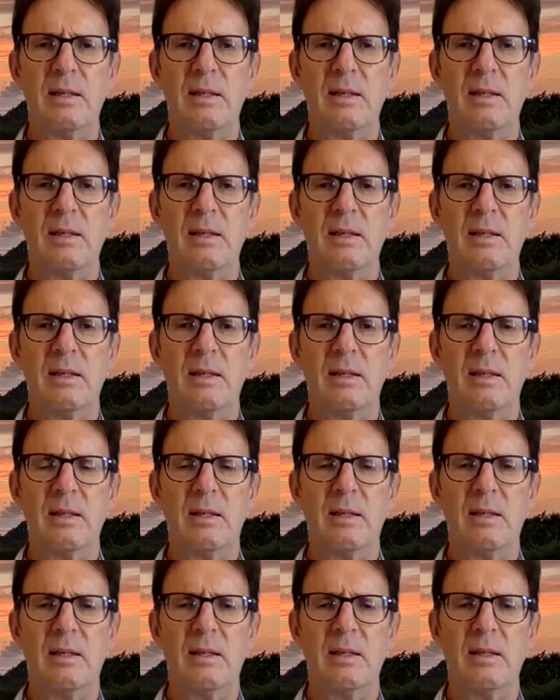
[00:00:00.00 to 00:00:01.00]

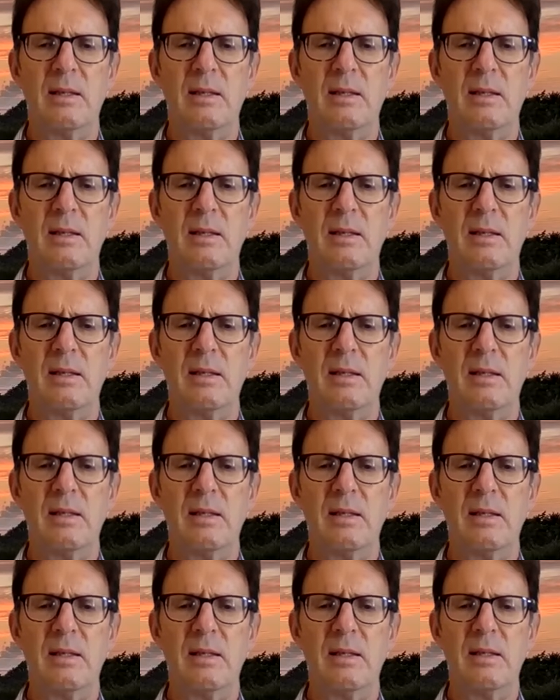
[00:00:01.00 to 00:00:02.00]

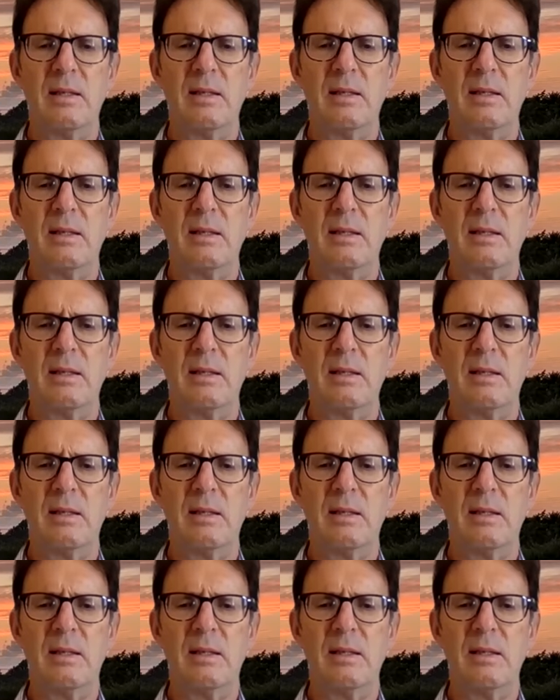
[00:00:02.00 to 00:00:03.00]

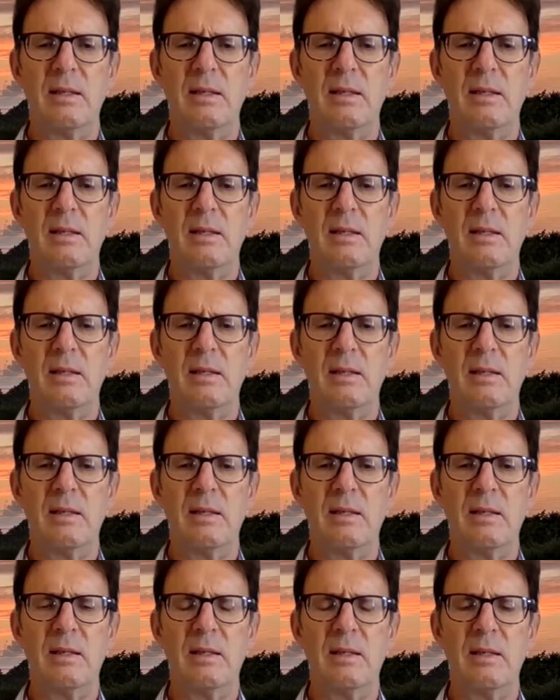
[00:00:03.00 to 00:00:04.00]

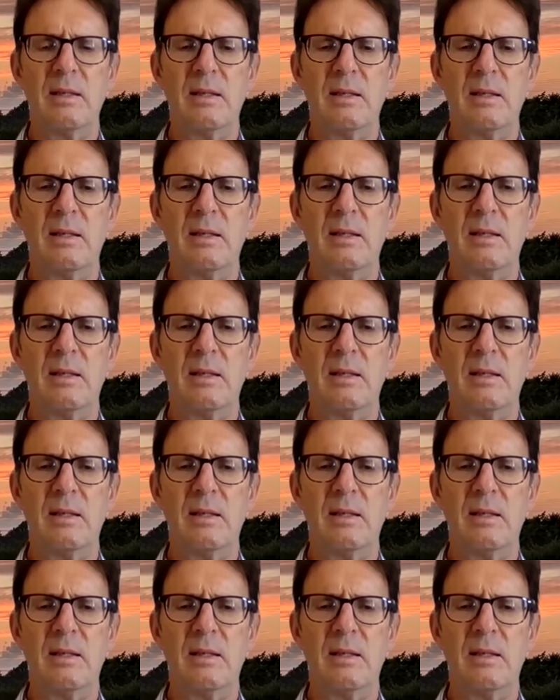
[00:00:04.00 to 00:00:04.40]
[no speech]